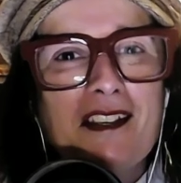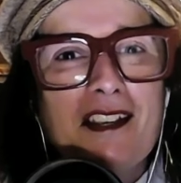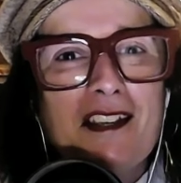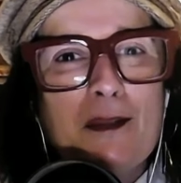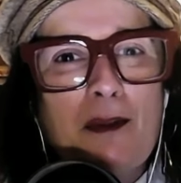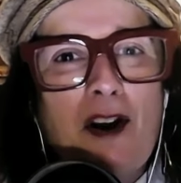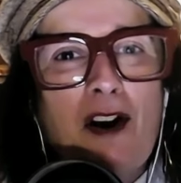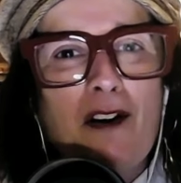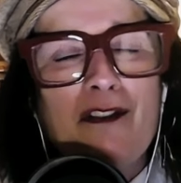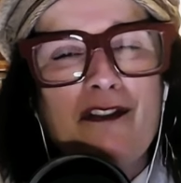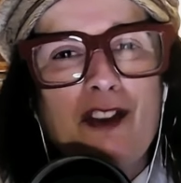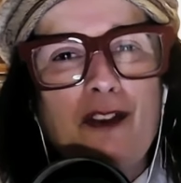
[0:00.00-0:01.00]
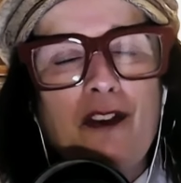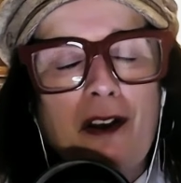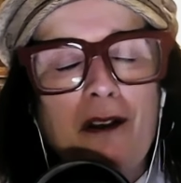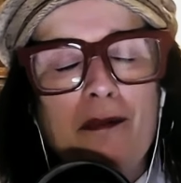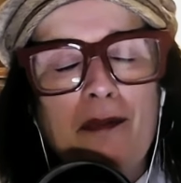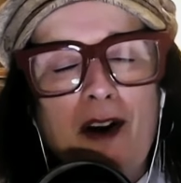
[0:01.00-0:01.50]
is part
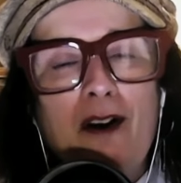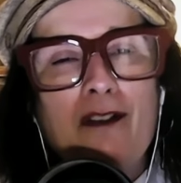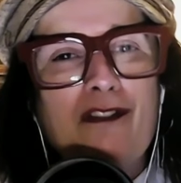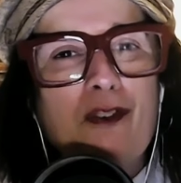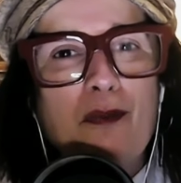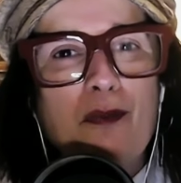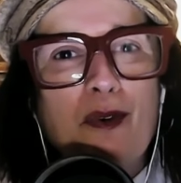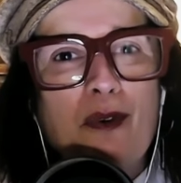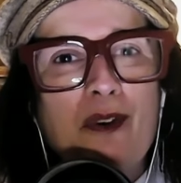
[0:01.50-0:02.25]
of football,